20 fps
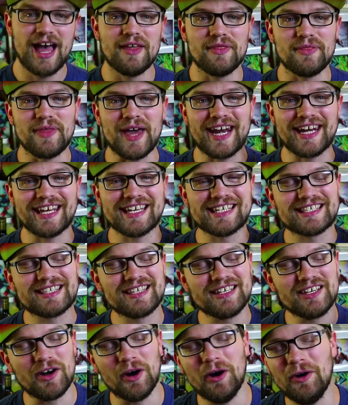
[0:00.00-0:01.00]
That is
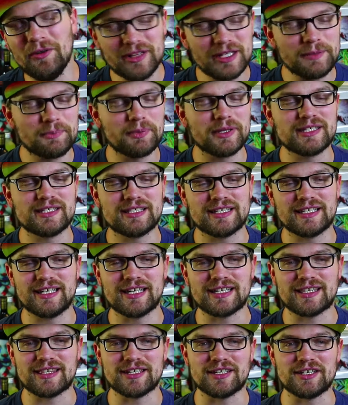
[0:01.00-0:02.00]
the only place to
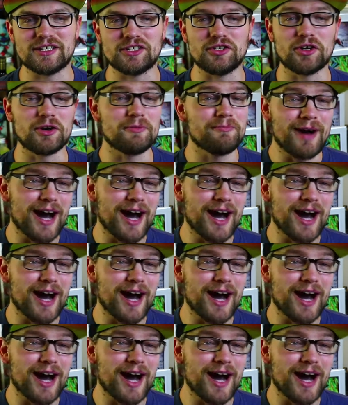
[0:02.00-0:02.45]
get the Your